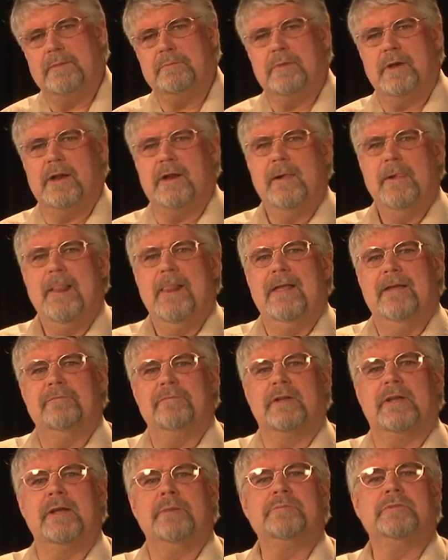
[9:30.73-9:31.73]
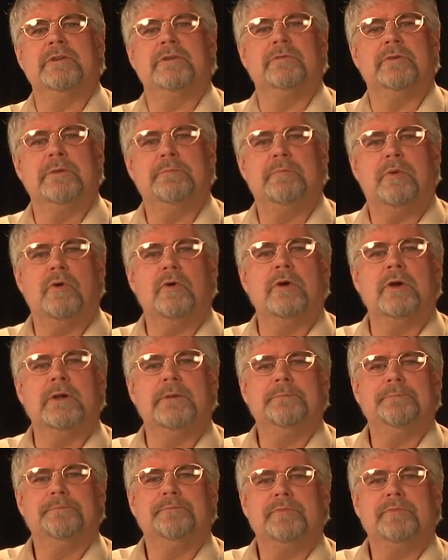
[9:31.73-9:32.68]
But if it comes in a report